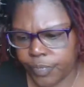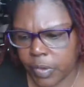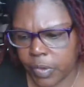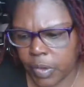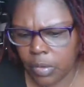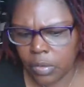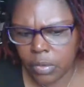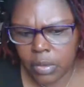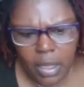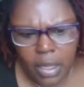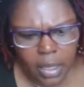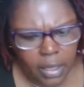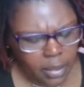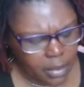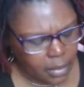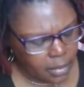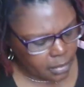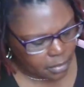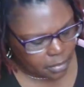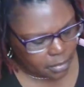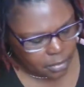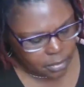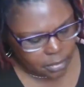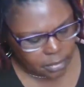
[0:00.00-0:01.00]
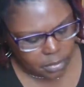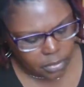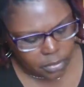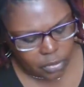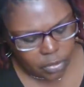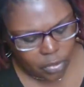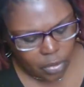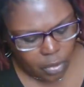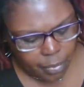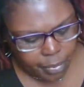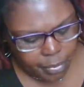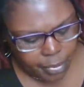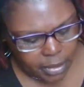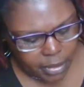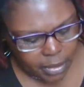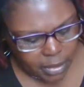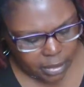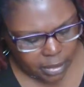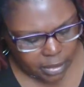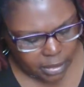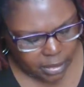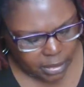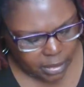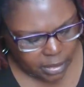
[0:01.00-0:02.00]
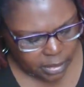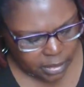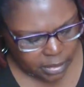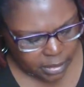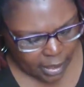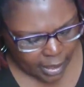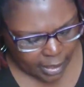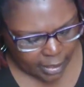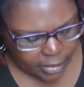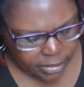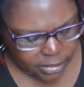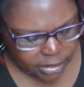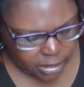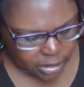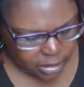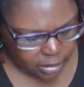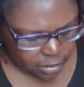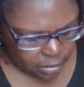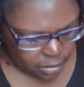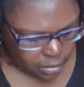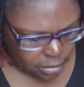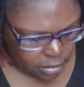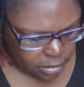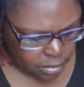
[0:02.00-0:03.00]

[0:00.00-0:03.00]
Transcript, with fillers: Okay. You're going to put a link in I G?